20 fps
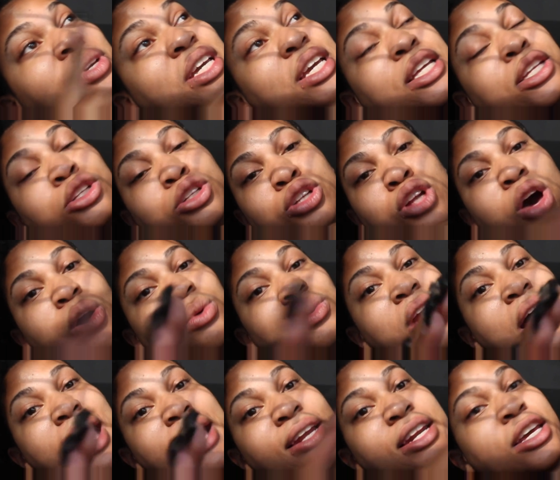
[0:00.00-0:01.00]
be in low
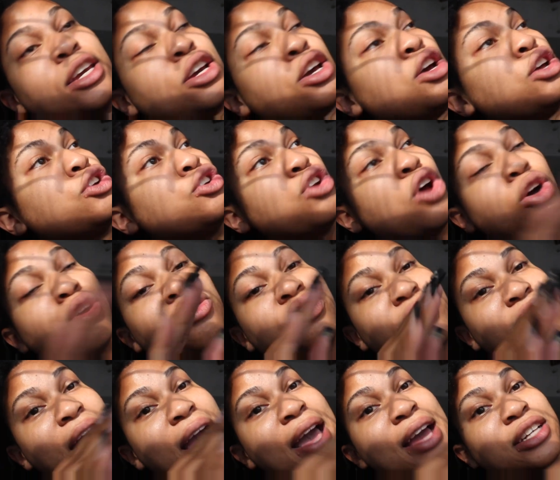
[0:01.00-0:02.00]
lighting, no
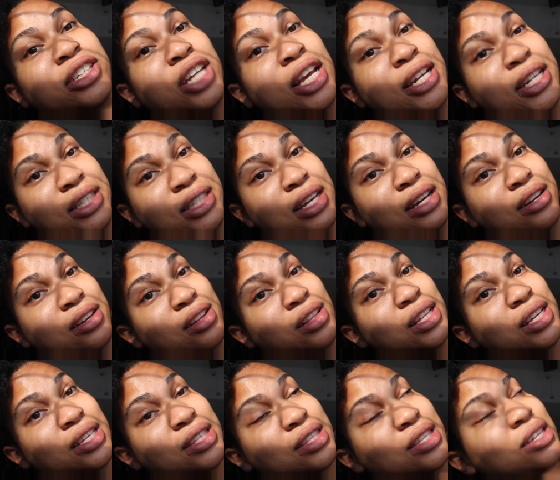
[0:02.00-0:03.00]
flash, and it's gonna
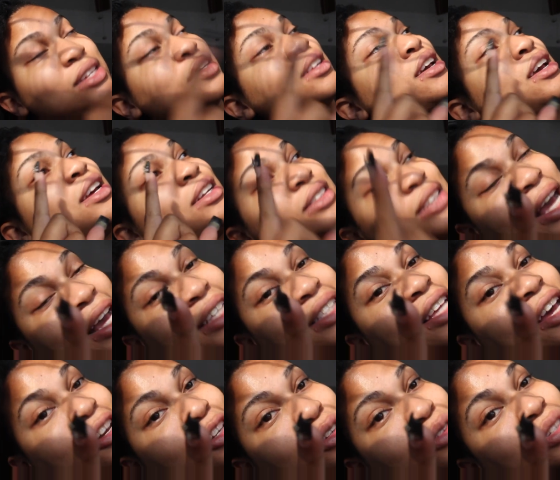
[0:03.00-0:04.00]
glisten. That's
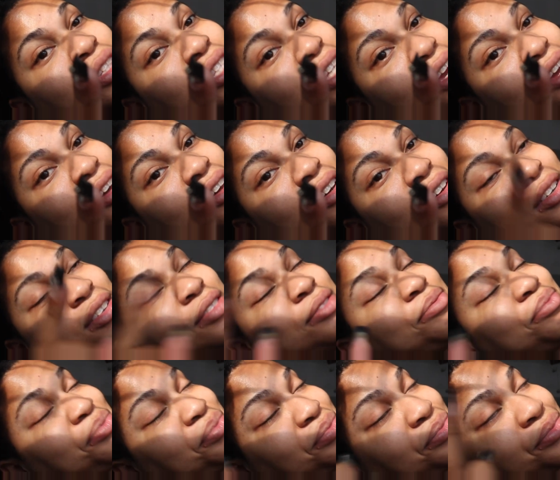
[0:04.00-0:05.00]
how you could tell.
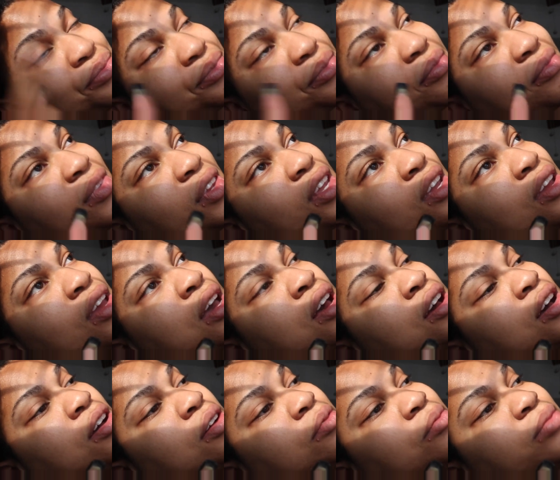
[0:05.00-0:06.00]

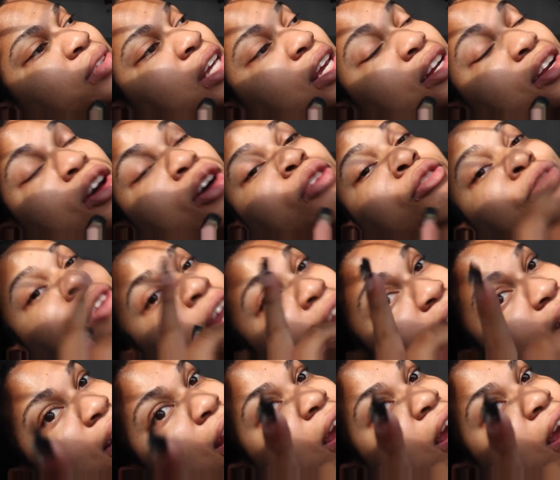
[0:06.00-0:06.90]
Um you know, very